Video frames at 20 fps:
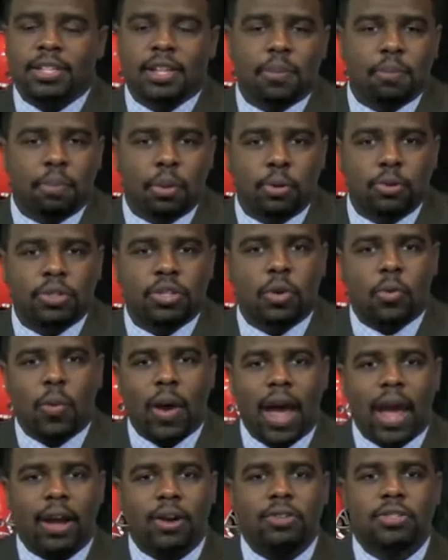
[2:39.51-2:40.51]
some boots or
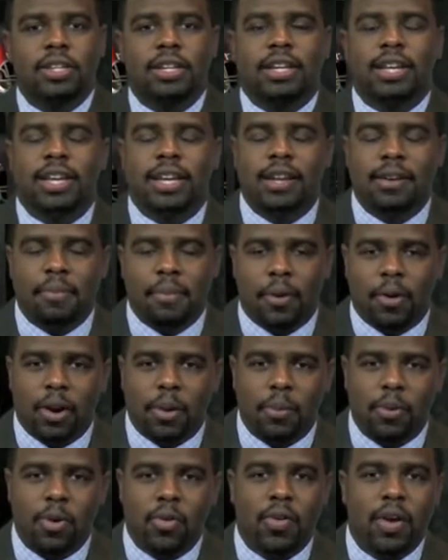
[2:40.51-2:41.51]
waggles to get him on
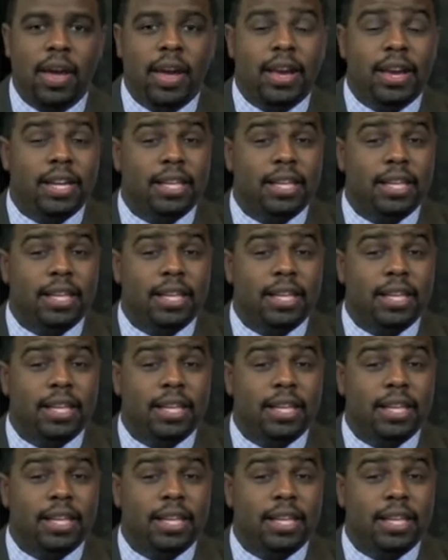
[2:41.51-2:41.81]
the move.